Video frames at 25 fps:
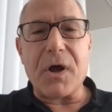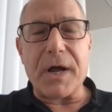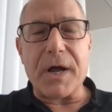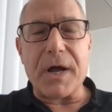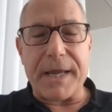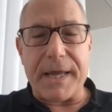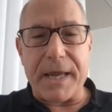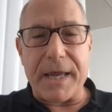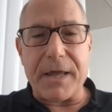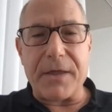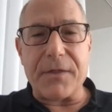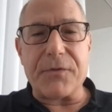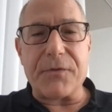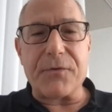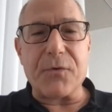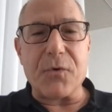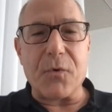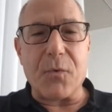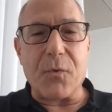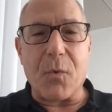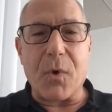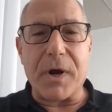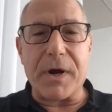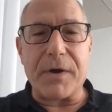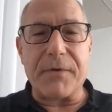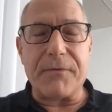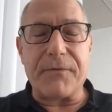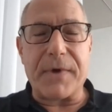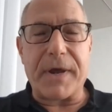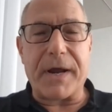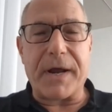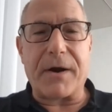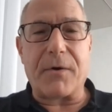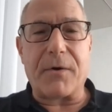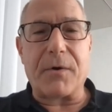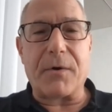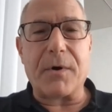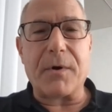again, through one of
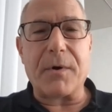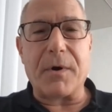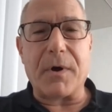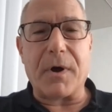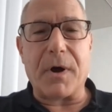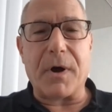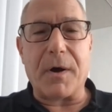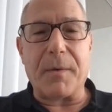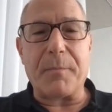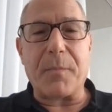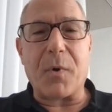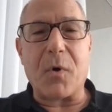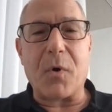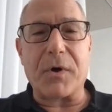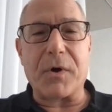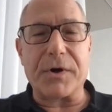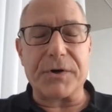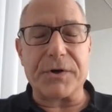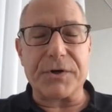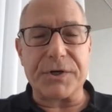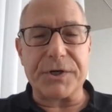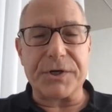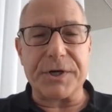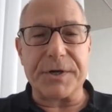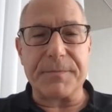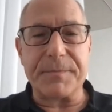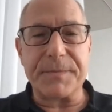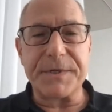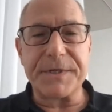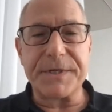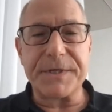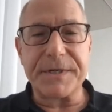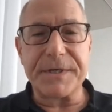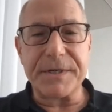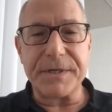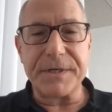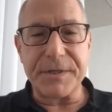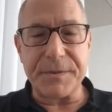our uh,
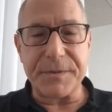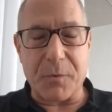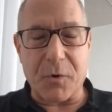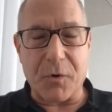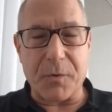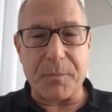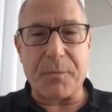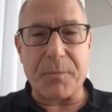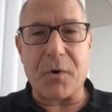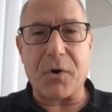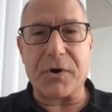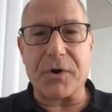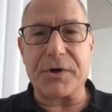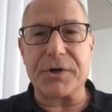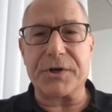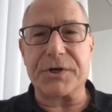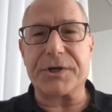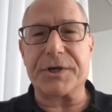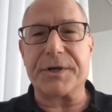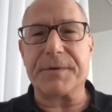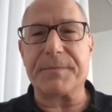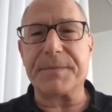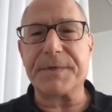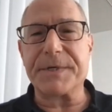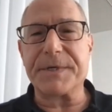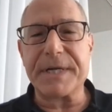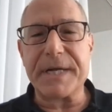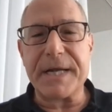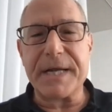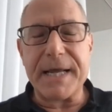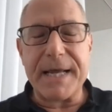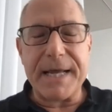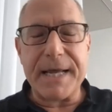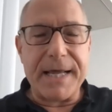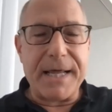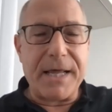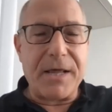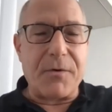partnerships, smart partnerships,
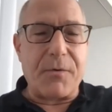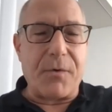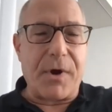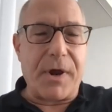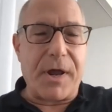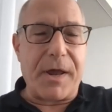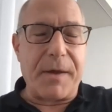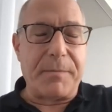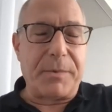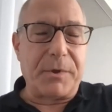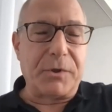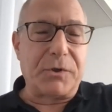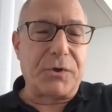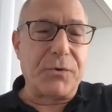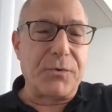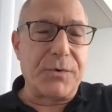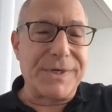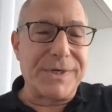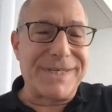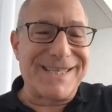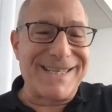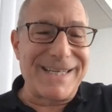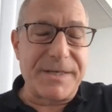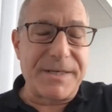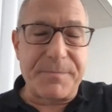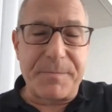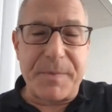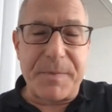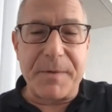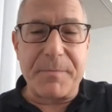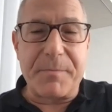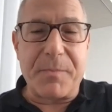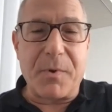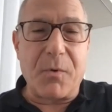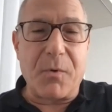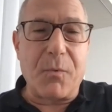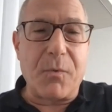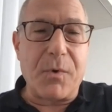we're able to assist
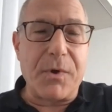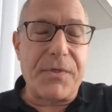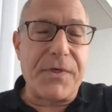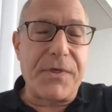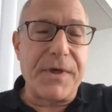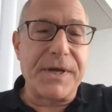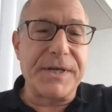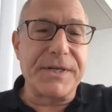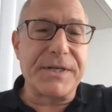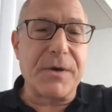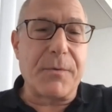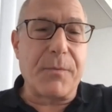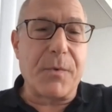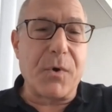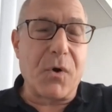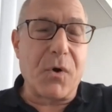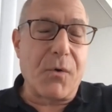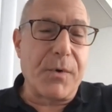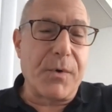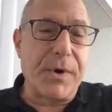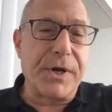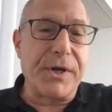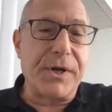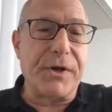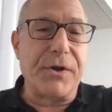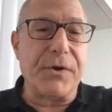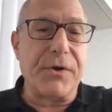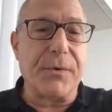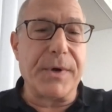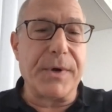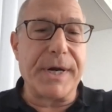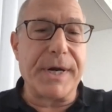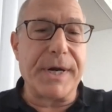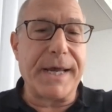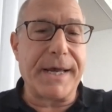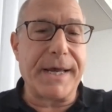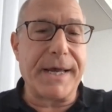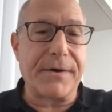people with things that we already do
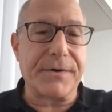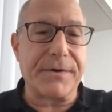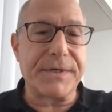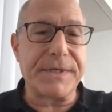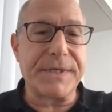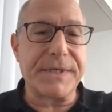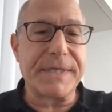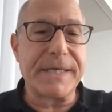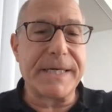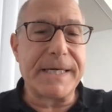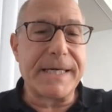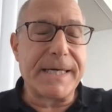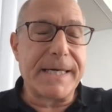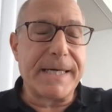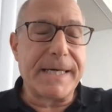in house.